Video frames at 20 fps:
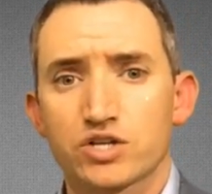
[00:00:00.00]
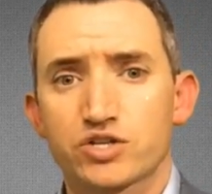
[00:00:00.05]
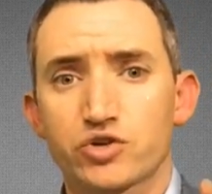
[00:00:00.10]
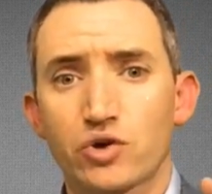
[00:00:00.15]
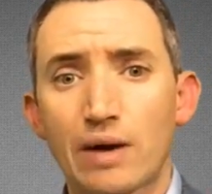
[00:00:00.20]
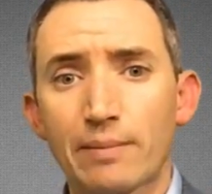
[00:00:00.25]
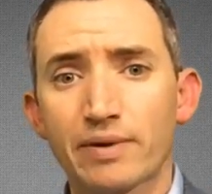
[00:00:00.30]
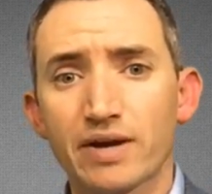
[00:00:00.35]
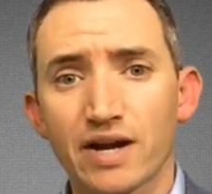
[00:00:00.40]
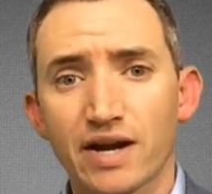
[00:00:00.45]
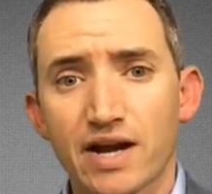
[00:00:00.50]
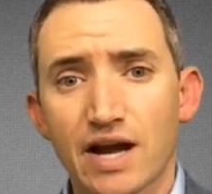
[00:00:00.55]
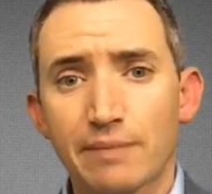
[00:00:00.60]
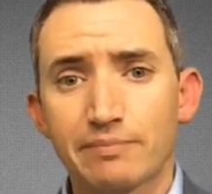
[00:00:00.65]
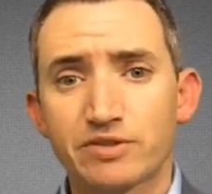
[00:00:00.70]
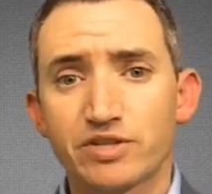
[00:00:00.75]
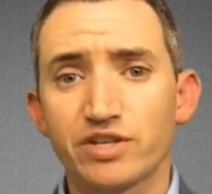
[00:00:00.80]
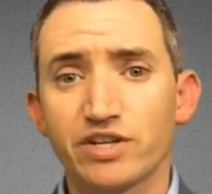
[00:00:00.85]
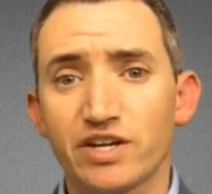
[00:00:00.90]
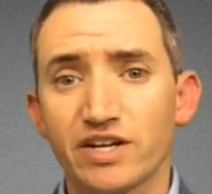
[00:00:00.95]
So I'm gonna
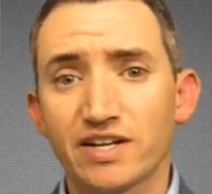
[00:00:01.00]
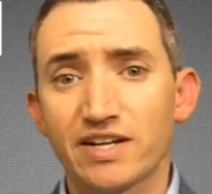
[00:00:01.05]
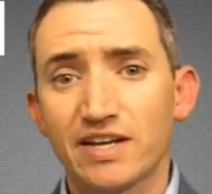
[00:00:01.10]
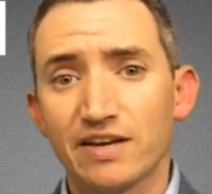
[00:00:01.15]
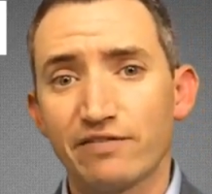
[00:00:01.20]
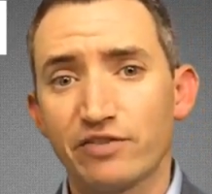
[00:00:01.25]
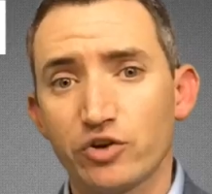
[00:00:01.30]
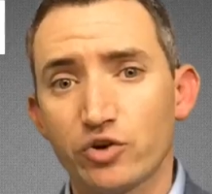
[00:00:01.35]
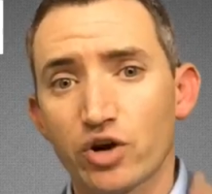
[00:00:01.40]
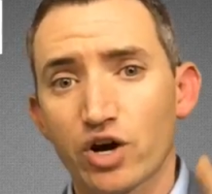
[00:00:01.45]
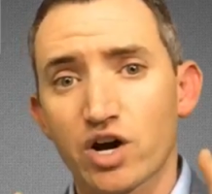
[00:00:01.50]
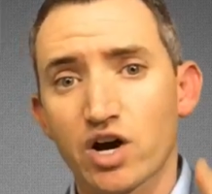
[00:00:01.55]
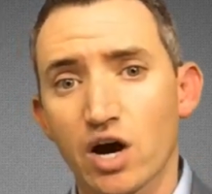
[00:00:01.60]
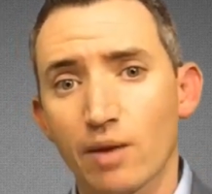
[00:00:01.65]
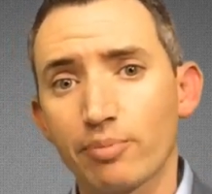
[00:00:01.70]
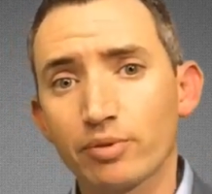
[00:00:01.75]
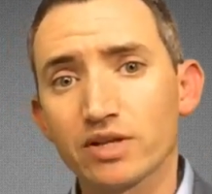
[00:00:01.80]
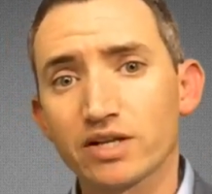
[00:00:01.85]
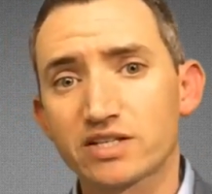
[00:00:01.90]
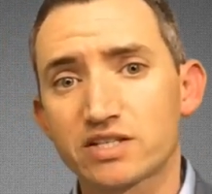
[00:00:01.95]
come to you and give you a
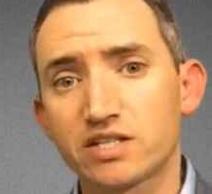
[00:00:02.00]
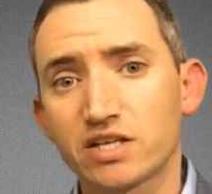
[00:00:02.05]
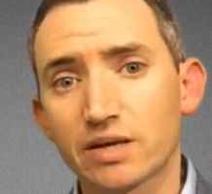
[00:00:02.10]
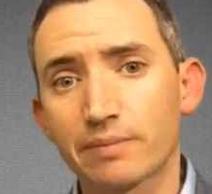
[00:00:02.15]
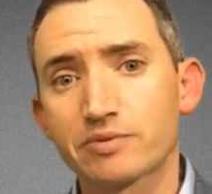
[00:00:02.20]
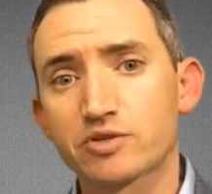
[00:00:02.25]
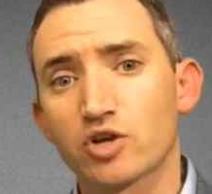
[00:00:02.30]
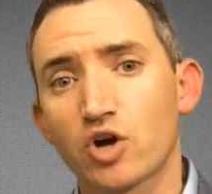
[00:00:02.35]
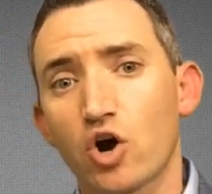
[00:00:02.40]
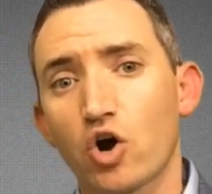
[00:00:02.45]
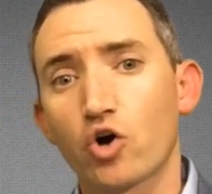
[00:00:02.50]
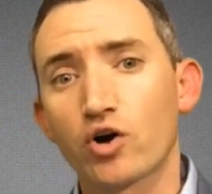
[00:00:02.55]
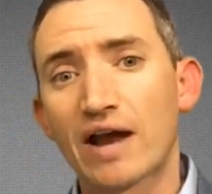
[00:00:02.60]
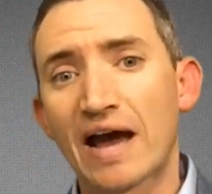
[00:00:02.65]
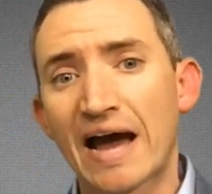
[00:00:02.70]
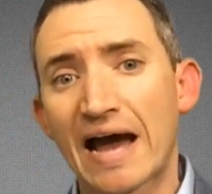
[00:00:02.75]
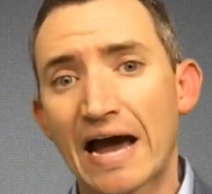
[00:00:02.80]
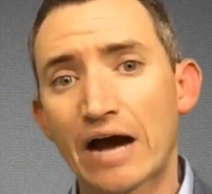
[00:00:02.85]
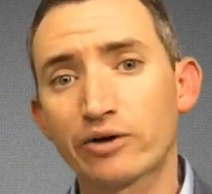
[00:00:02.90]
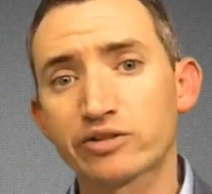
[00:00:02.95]
couple of tips on
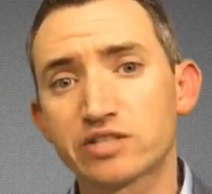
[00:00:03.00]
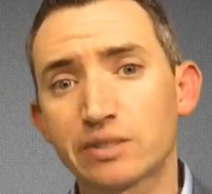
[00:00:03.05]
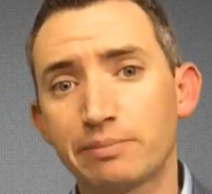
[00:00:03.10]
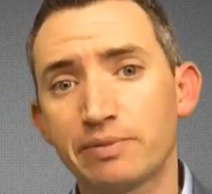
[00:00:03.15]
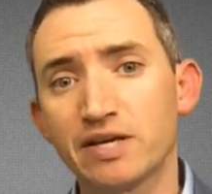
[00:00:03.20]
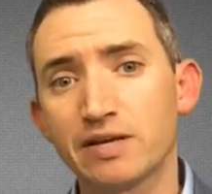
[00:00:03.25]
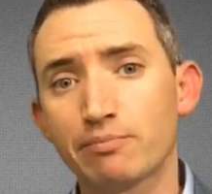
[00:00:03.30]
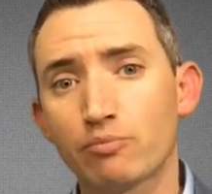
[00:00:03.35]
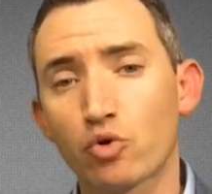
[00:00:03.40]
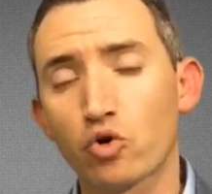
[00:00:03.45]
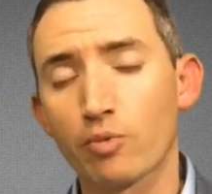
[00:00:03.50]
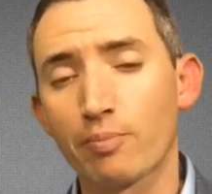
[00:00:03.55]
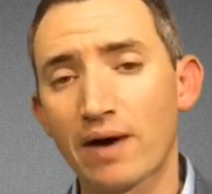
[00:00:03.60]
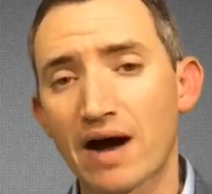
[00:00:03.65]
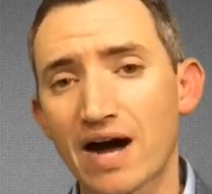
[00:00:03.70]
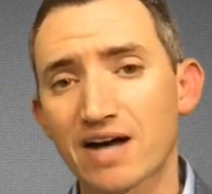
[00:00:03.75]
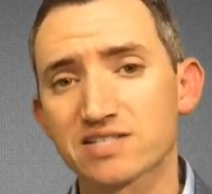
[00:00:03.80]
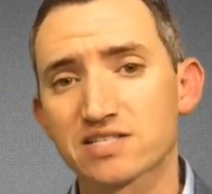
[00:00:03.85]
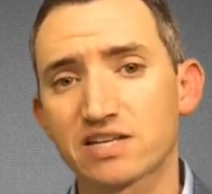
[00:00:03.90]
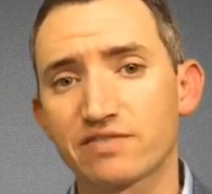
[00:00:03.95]
how to be more
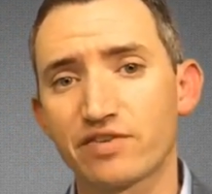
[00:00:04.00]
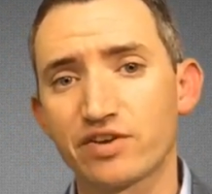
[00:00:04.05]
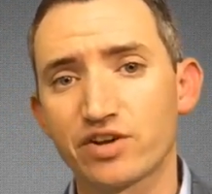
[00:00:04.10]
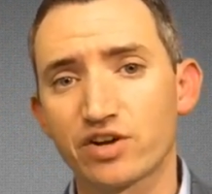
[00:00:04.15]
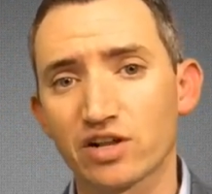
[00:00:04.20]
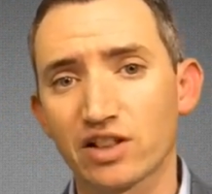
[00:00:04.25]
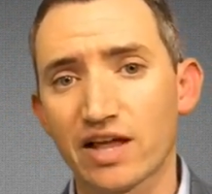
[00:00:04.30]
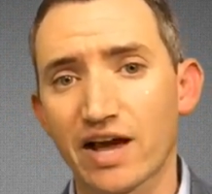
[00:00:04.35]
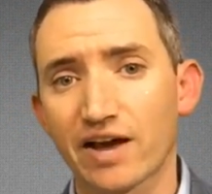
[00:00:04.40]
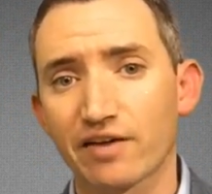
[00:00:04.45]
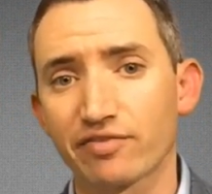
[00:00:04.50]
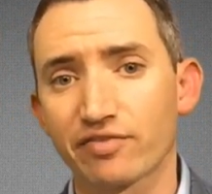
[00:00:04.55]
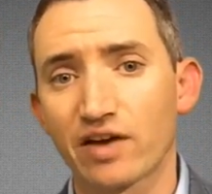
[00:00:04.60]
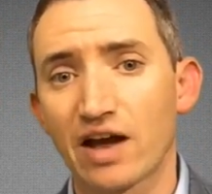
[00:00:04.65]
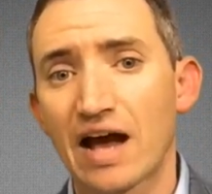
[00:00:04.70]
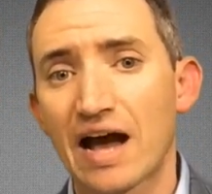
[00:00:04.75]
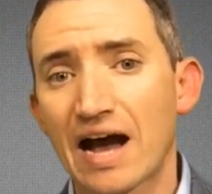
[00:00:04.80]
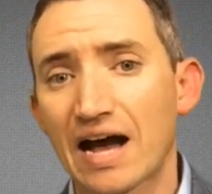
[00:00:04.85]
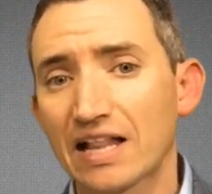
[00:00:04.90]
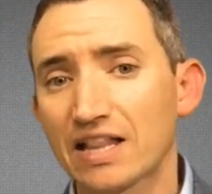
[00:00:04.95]
positive in your life.
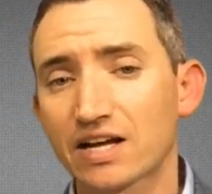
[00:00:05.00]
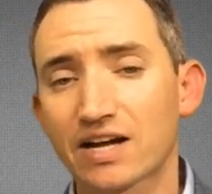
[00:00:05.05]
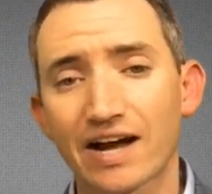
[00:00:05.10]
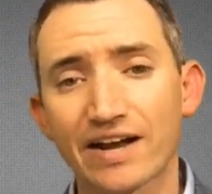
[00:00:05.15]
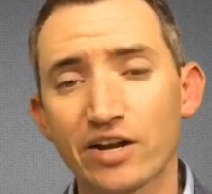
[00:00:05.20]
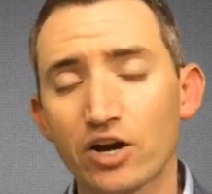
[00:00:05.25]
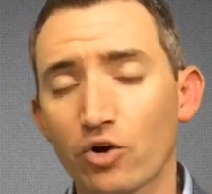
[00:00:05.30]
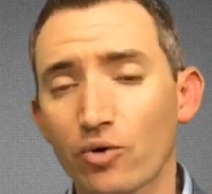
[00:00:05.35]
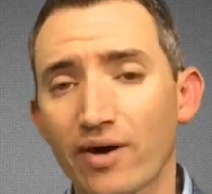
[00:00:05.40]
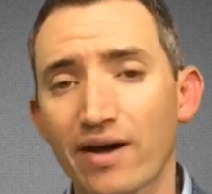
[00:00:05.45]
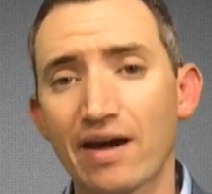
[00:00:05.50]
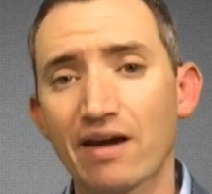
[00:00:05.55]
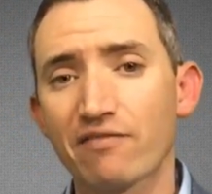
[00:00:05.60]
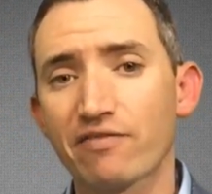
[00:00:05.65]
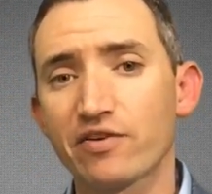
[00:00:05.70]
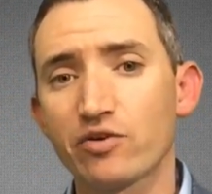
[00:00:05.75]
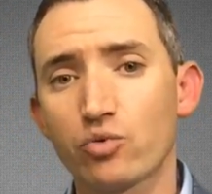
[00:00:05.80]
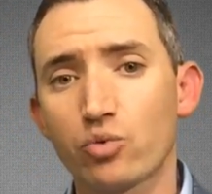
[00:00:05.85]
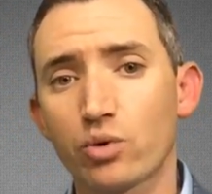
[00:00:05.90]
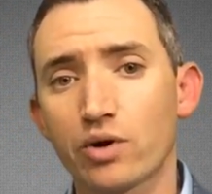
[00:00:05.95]
Look, I know
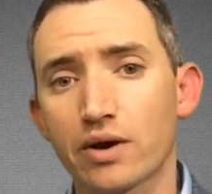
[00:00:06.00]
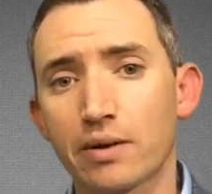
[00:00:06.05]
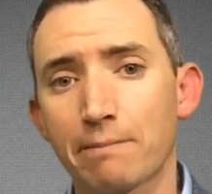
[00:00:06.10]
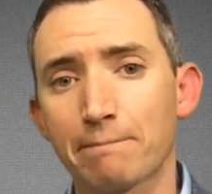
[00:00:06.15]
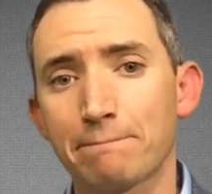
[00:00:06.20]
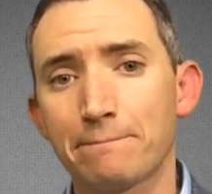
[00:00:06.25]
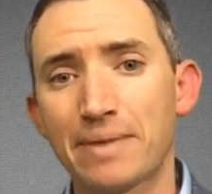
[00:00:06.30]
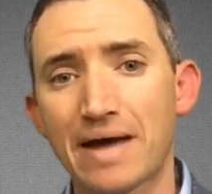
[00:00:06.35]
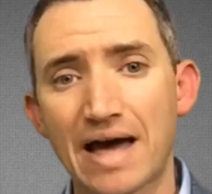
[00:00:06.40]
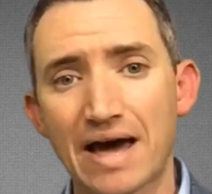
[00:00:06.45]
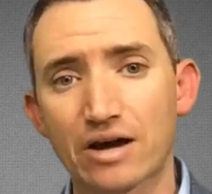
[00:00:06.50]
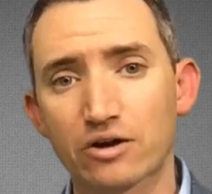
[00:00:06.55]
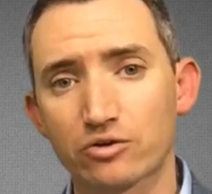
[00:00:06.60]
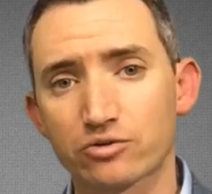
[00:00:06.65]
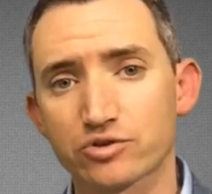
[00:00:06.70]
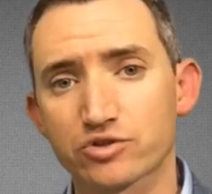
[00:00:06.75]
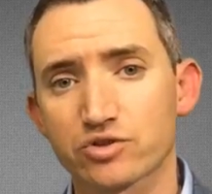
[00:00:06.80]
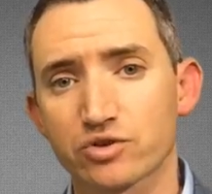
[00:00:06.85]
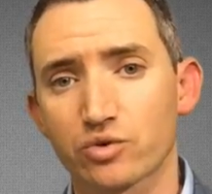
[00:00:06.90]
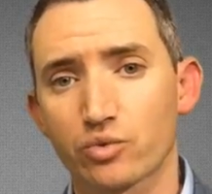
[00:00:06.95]
everyone
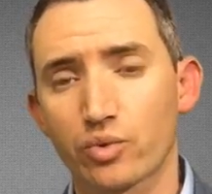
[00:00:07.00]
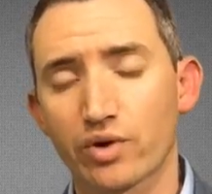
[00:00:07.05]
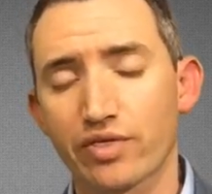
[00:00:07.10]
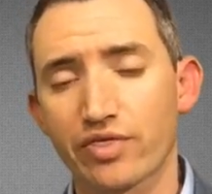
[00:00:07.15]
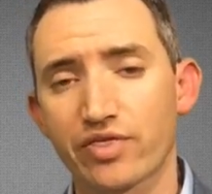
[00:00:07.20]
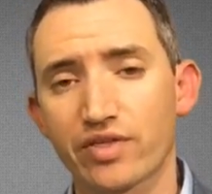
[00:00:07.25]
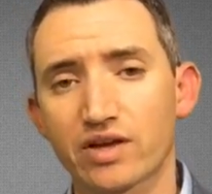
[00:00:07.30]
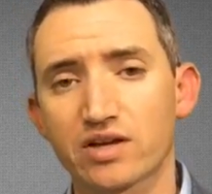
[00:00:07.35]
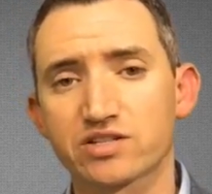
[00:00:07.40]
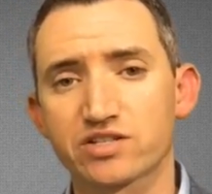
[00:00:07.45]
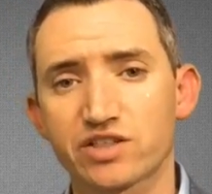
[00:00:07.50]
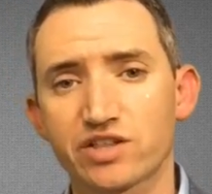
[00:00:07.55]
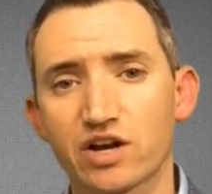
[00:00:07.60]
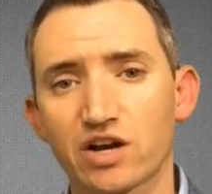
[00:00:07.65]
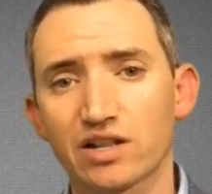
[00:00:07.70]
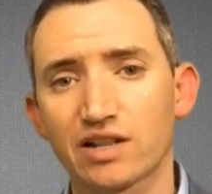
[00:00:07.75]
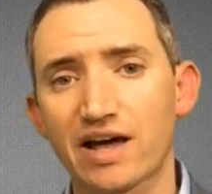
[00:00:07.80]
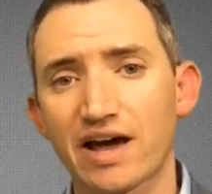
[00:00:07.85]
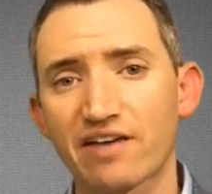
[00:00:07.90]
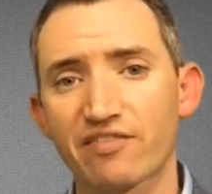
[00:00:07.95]
battles with things in
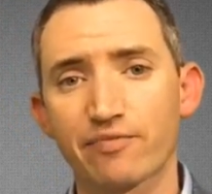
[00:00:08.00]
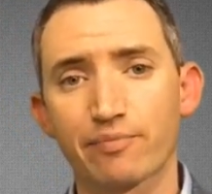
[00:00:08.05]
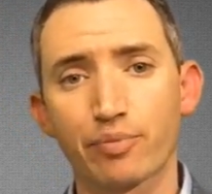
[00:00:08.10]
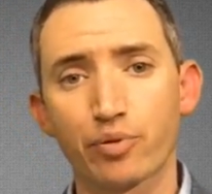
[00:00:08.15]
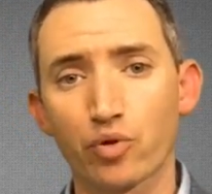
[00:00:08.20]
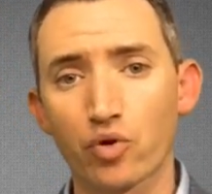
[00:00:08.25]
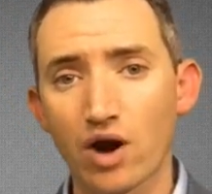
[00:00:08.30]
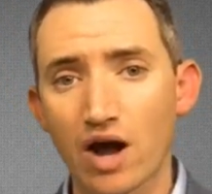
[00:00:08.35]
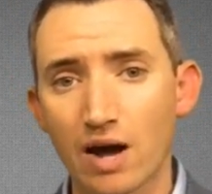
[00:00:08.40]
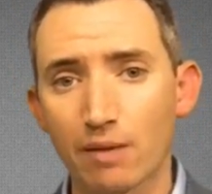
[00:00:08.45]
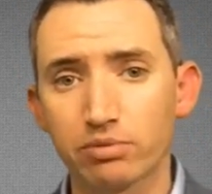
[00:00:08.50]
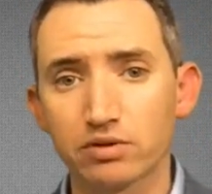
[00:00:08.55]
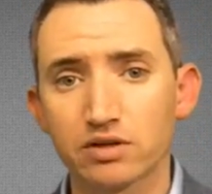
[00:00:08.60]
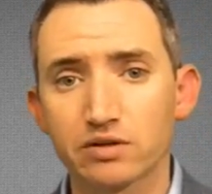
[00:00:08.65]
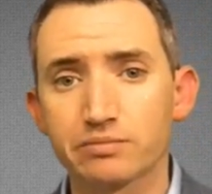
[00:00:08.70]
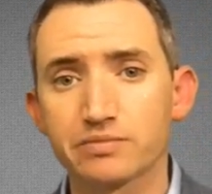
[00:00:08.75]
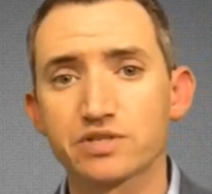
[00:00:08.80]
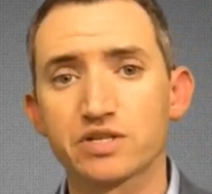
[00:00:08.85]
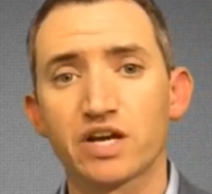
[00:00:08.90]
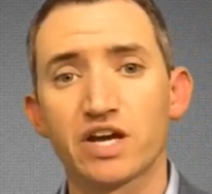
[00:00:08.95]
their life,
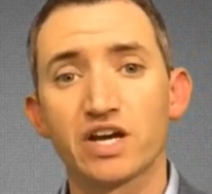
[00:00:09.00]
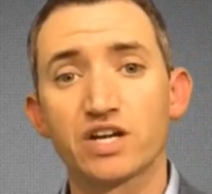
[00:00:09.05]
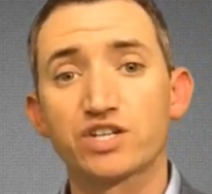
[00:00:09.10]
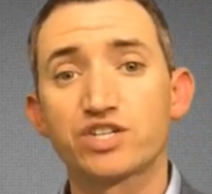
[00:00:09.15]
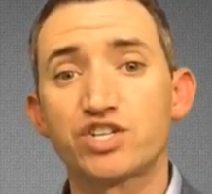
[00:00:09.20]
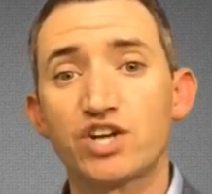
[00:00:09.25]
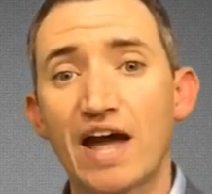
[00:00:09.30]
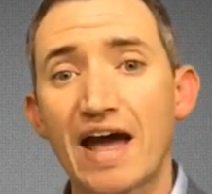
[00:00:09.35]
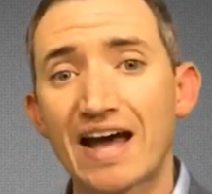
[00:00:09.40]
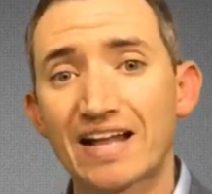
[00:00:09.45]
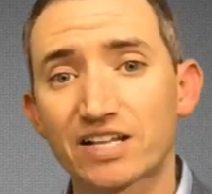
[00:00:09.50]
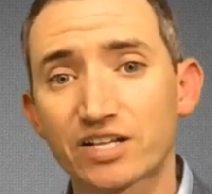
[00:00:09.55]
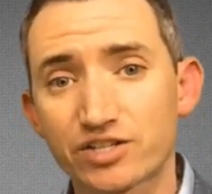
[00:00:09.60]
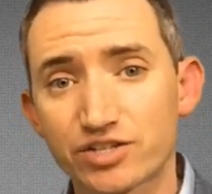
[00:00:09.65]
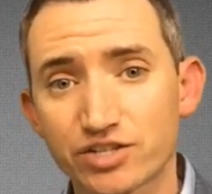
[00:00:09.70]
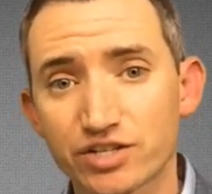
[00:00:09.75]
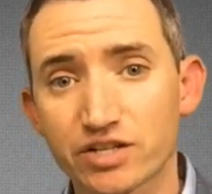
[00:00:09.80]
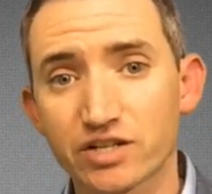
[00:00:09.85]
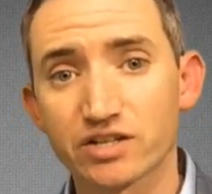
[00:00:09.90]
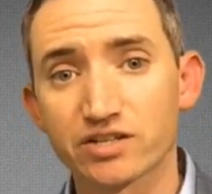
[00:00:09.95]
problems,
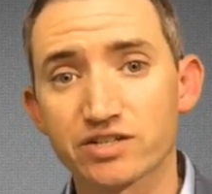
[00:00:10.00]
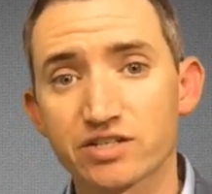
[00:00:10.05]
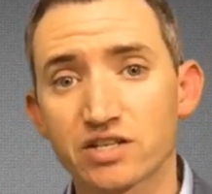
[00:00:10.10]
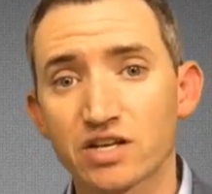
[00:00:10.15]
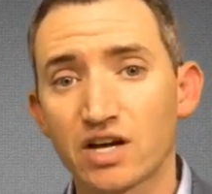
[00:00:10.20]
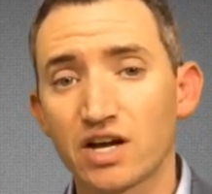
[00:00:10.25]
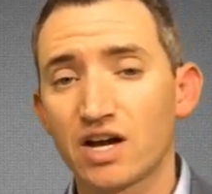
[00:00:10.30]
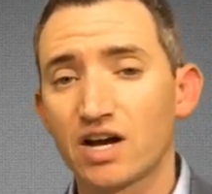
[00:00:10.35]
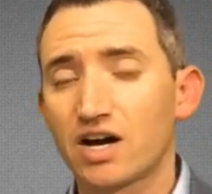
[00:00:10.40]
challenges.